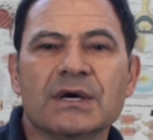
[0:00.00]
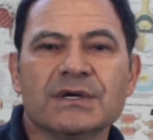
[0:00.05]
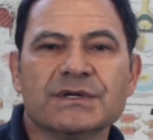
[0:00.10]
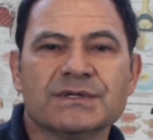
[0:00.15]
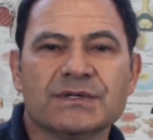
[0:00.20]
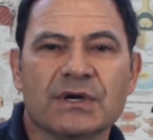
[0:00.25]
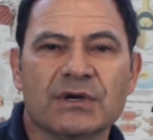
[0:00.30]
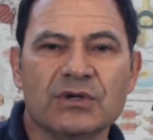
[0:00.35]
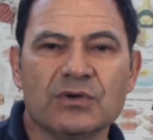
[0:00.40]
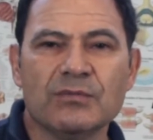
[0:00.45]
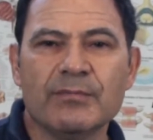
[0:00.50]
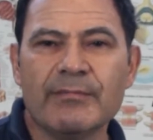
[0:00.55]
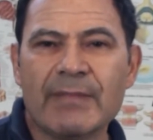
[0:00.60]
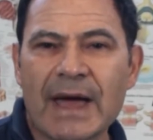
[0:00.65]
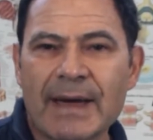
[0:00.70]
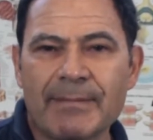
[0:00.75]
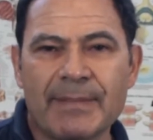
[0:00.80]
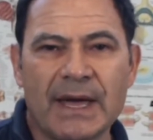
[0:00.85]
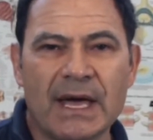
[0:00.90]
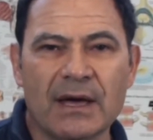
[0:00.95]
so you
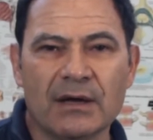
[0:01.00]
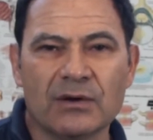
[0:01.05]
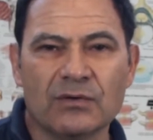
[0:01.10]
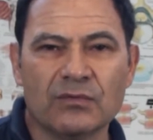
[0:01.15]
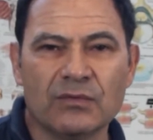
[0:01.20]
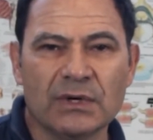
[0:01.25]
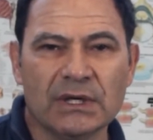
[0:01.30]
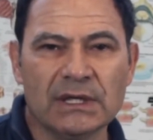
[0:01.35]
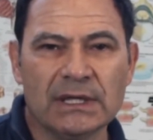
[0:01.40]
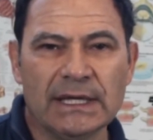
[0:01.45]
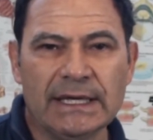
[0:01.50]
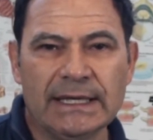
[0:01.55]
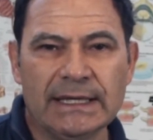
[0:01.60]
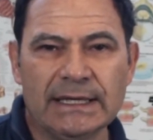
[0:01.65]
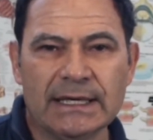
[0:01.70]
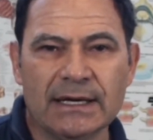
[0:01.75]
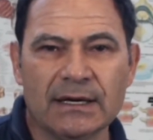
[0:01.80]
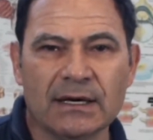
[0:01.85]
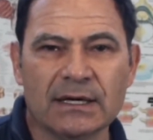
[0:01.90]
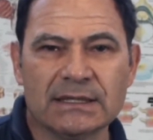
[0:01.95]
map out a
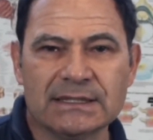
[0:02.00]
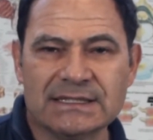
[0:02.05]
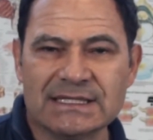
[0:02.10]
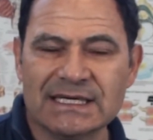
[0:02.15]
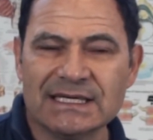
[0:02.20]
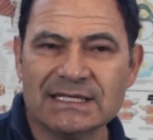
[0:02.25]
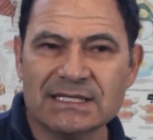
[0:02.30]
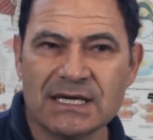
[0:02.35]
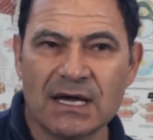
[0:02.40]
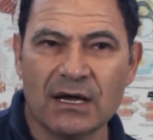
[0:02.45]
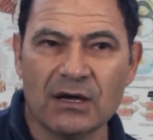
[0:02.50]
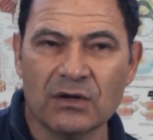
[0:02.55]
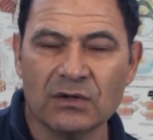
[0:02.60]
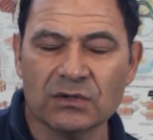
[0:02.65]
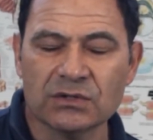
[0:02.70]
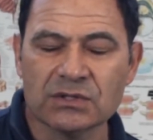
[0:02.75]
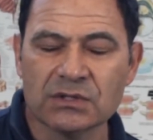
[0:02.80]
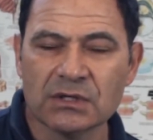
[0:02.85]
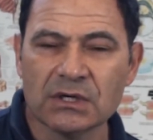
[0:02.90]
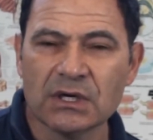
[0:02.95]
really detailed